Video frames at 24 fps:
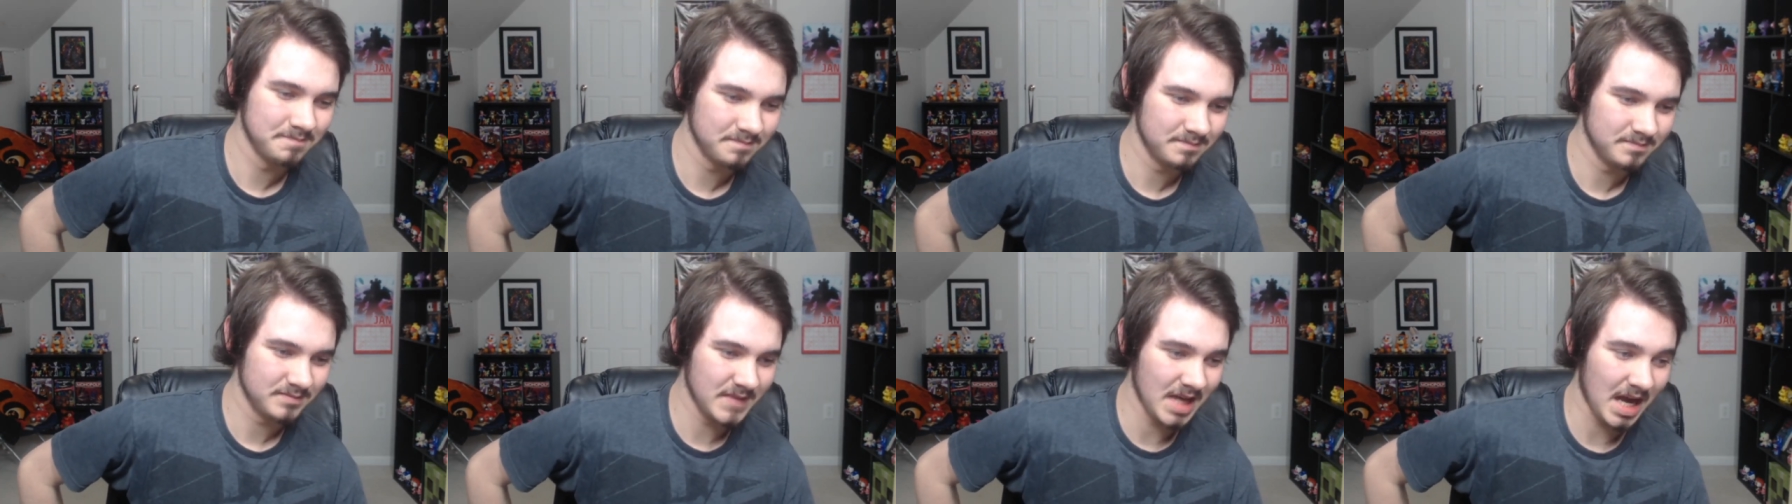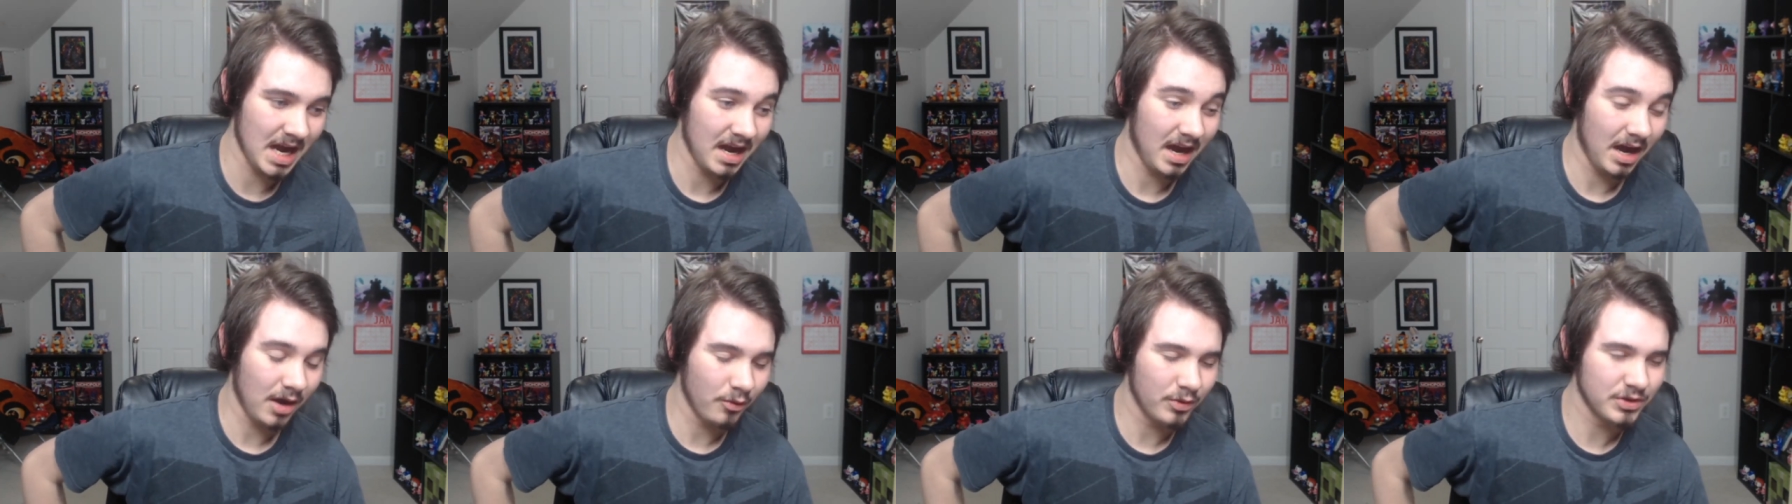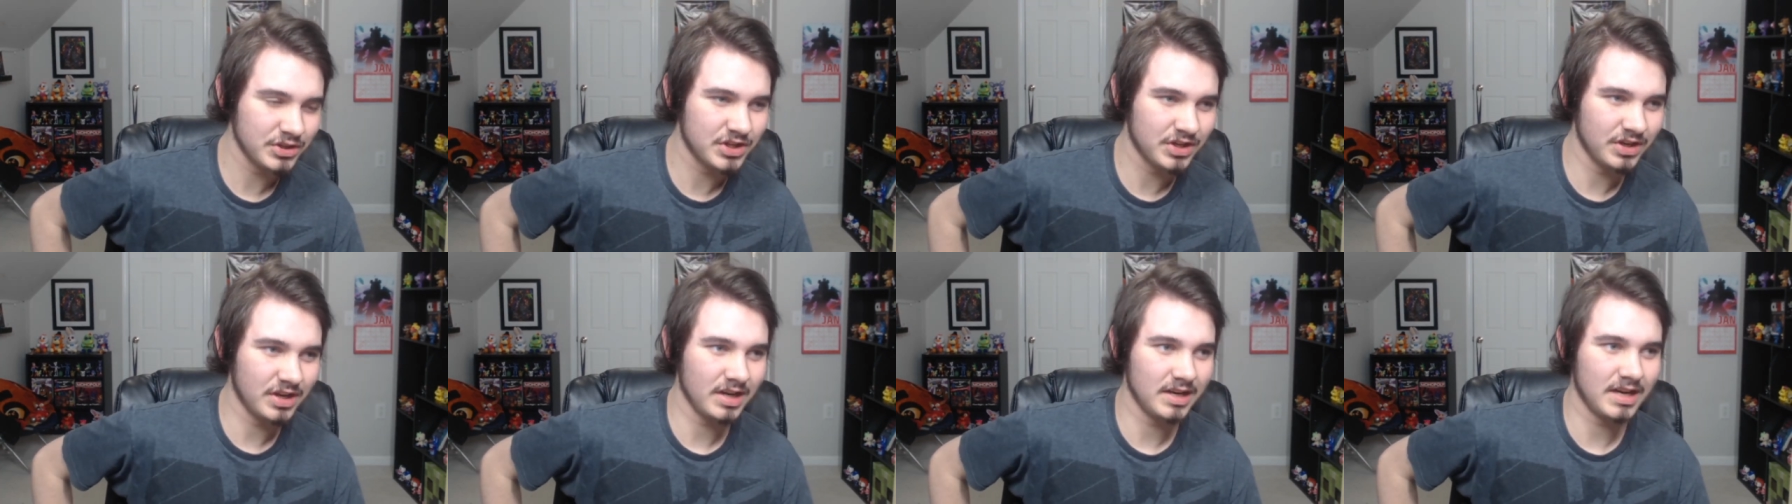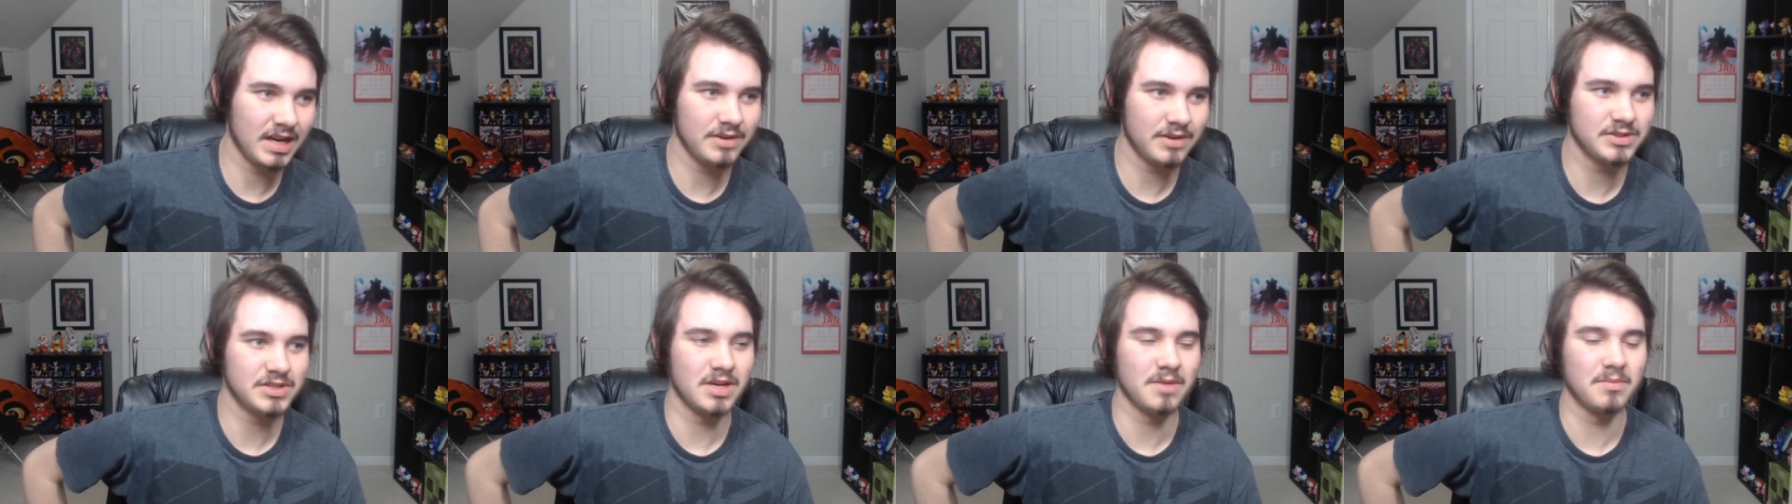yeah, I was gonna
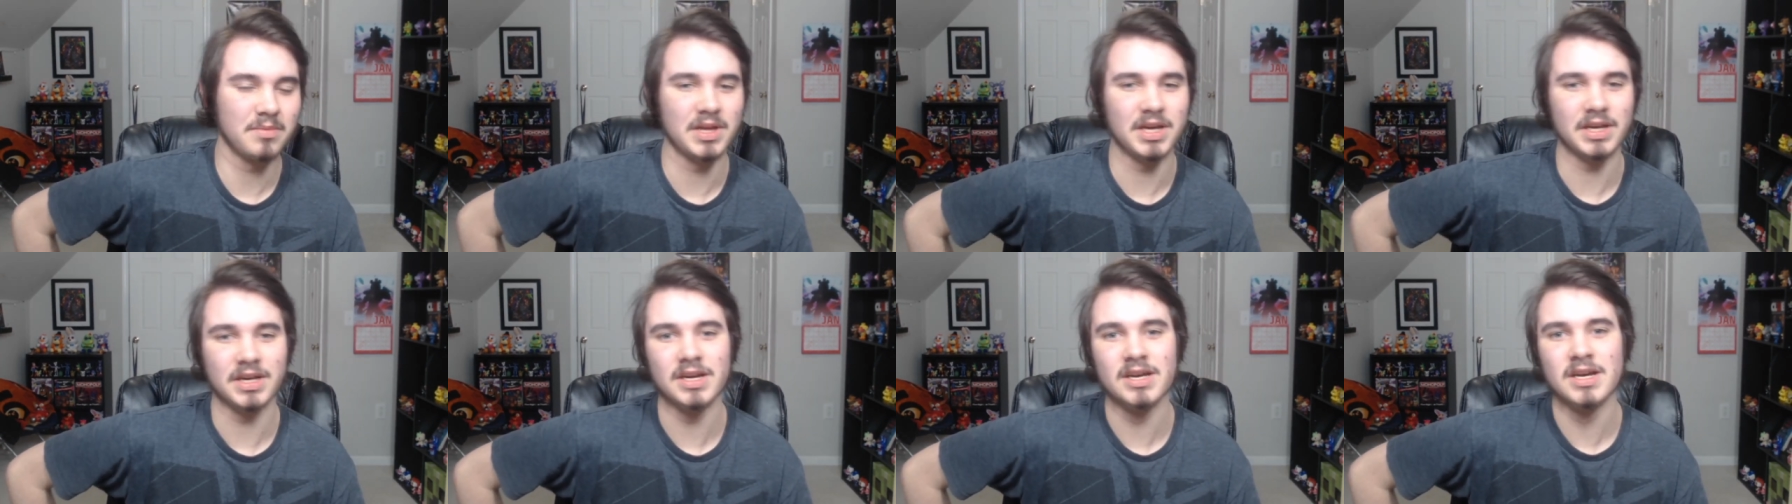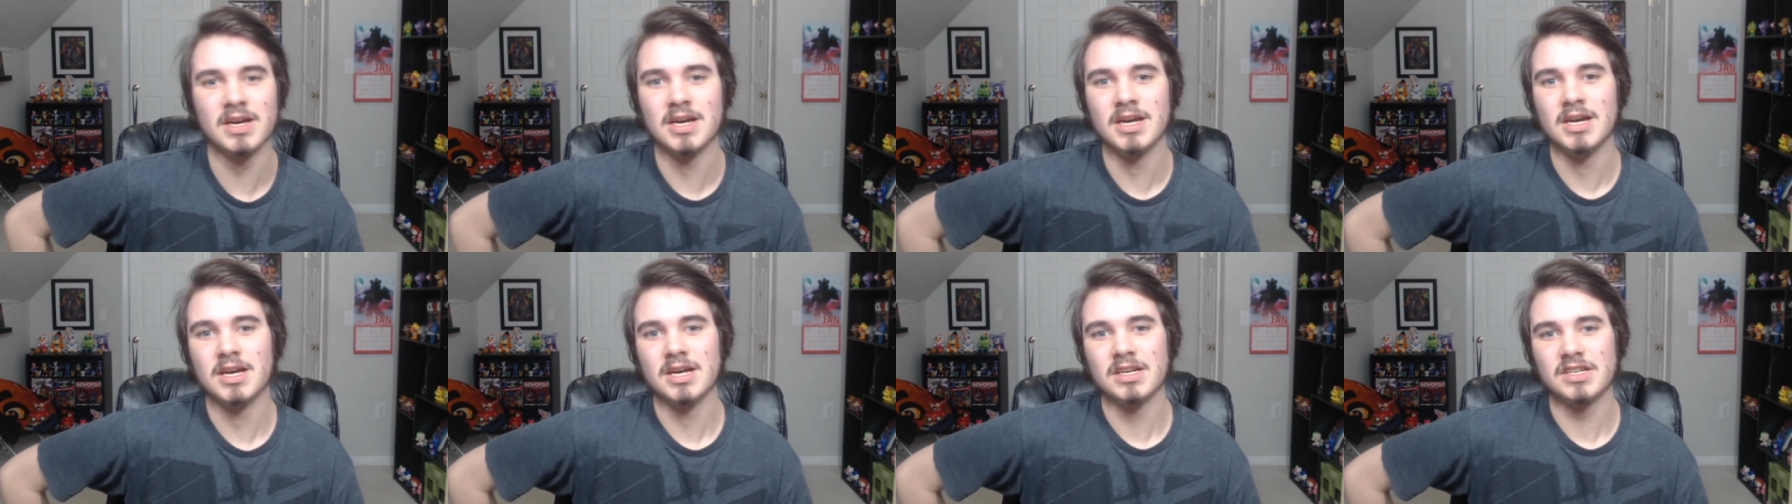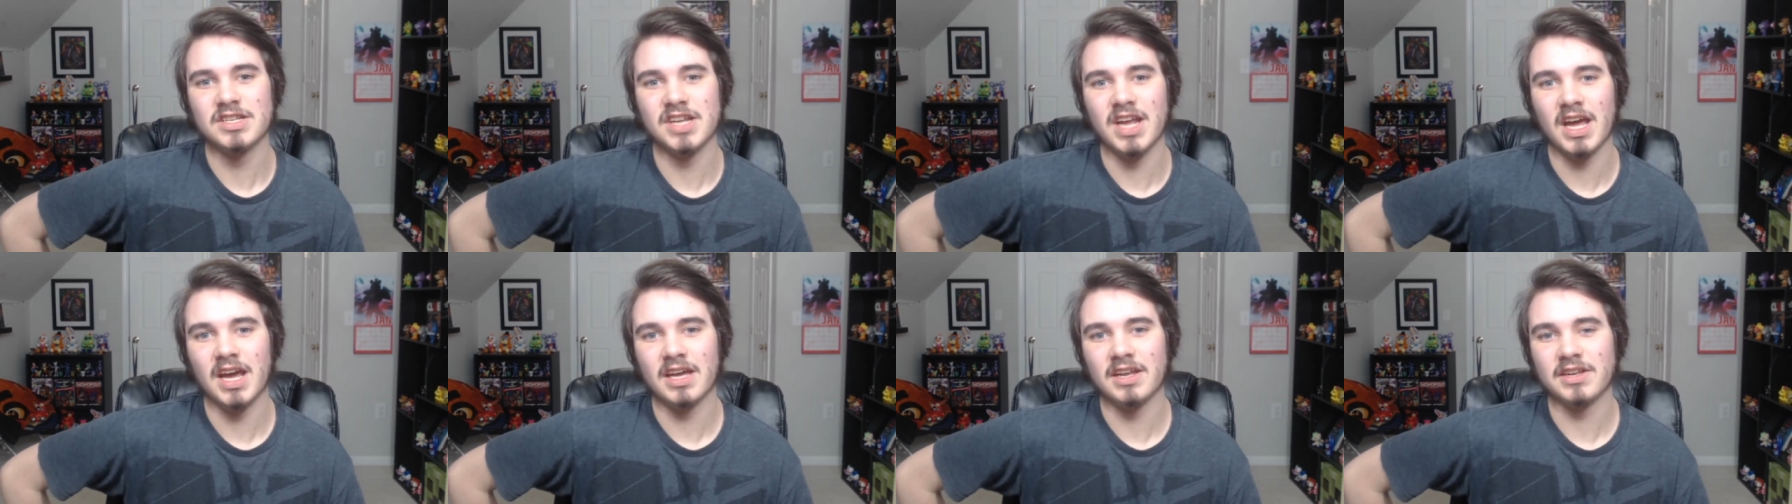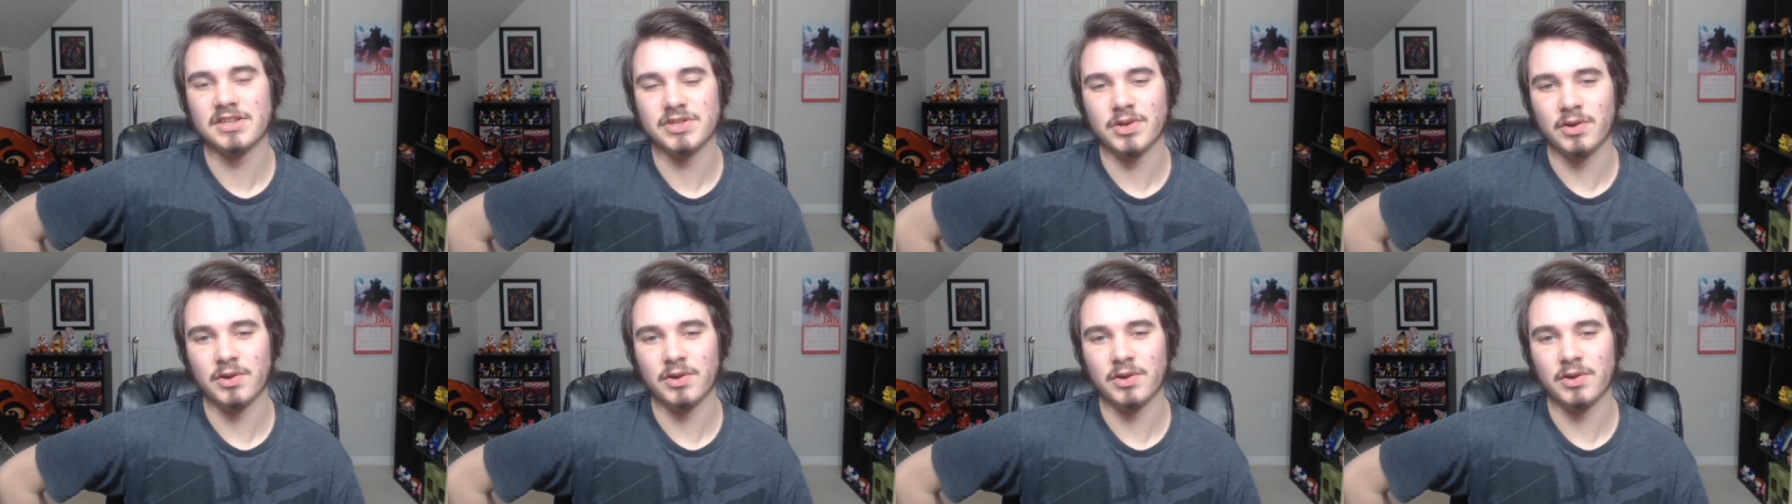announce something today in its